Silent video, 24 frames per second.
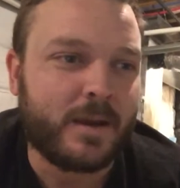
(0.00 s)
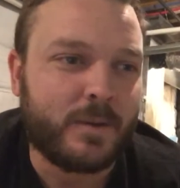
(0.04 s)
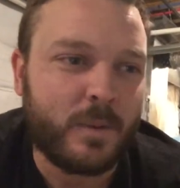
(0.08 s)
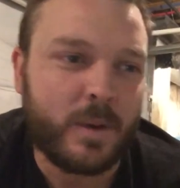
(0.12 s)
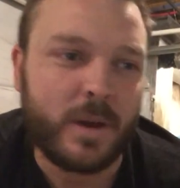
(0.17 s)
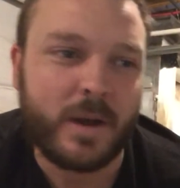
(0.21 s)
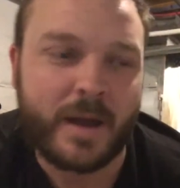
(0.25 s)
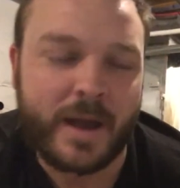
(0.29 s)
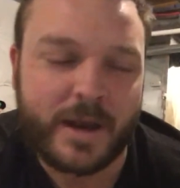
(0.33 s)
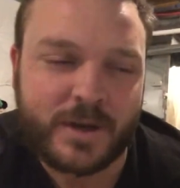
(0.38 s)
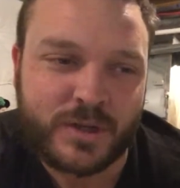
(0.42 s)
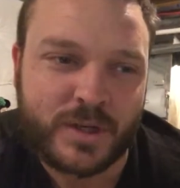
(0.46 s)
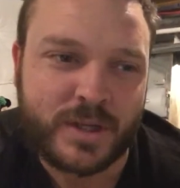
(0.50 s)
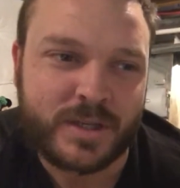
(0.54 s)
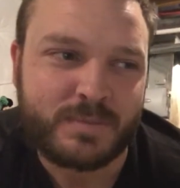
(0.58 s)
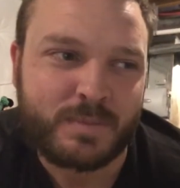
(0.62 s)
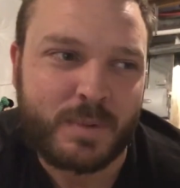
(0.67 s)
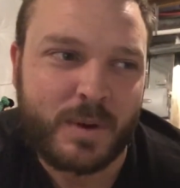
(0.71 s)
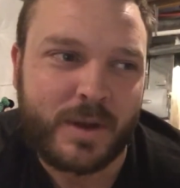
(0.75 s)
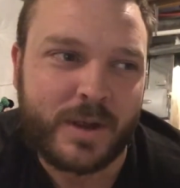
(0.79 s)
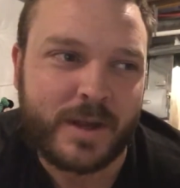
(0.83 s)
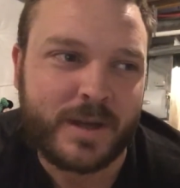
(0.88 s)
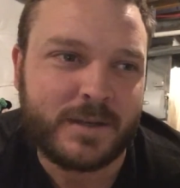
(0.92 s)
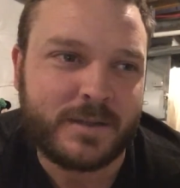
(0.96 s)
Well, actually, it's
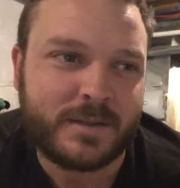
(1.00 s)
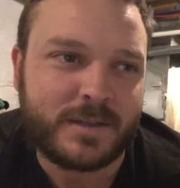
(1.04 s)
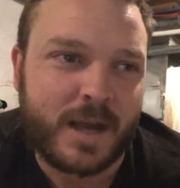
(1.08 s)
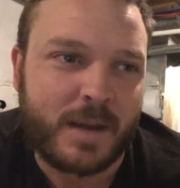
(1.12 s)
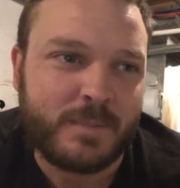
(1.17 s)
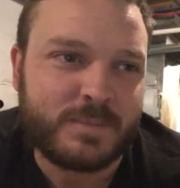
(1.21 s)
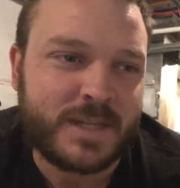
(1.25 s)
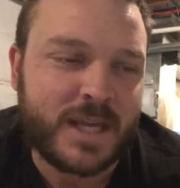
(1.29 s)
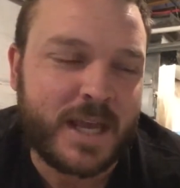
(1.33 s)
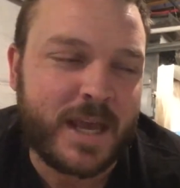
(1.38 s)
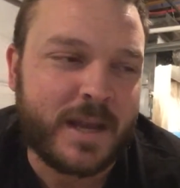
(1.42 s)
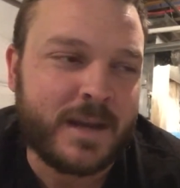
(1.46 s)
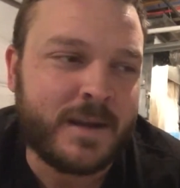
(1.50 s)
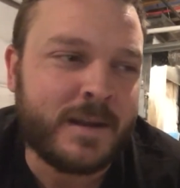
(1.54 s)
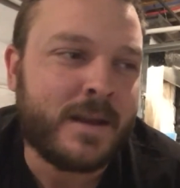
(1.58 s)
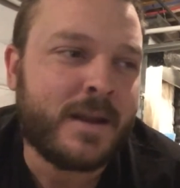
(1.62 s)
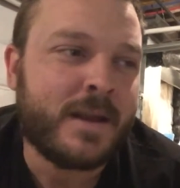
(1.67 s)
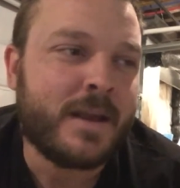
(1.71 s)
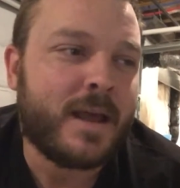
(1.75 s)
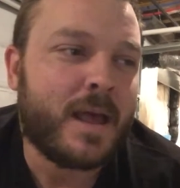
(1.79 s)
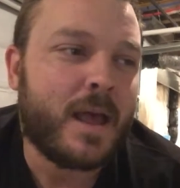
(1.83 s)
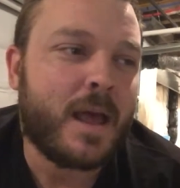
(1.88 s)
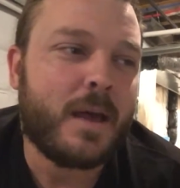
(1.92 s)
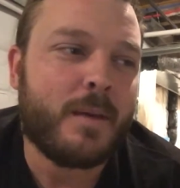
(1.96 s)
probably top 10,
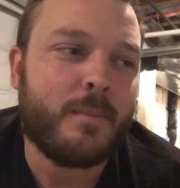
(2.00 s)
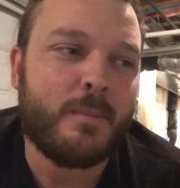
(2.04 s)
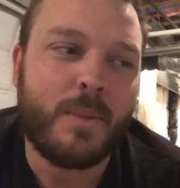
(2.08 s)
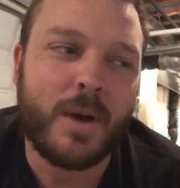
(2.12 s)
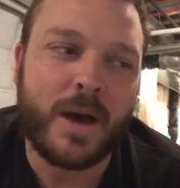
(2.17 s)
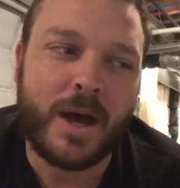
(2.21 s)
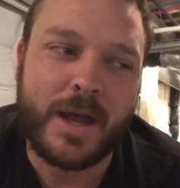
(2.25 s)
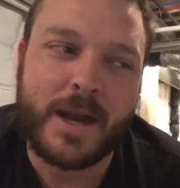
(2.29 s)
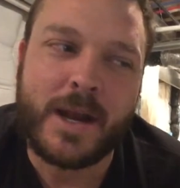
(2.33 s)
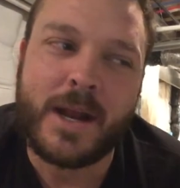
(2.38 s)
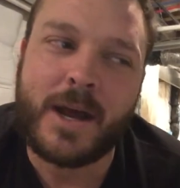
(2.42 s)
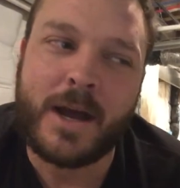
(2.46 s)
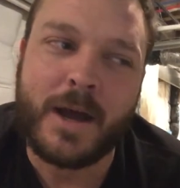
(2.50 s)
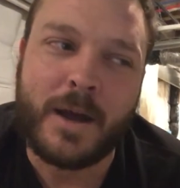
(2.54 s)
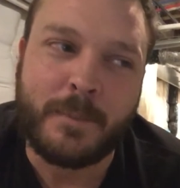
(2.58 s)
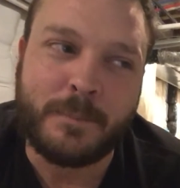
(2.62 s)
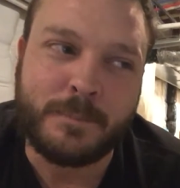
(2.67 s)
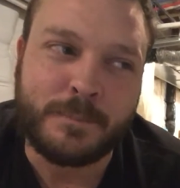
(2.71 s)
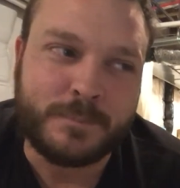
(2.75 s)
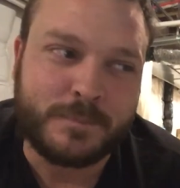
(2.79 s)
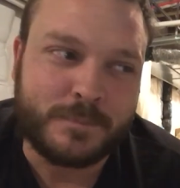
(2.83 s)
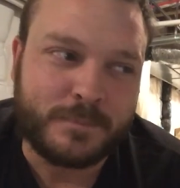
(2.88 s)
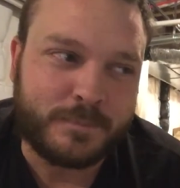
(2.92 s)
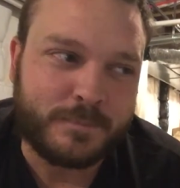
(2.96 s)
but
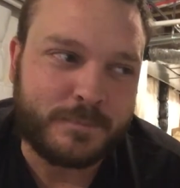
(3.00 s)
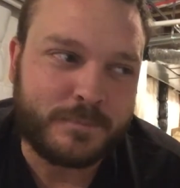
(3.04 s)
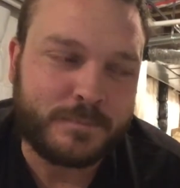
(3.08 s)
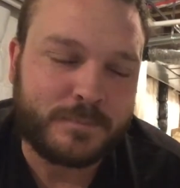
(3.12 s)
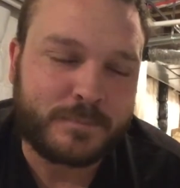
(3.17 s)
um,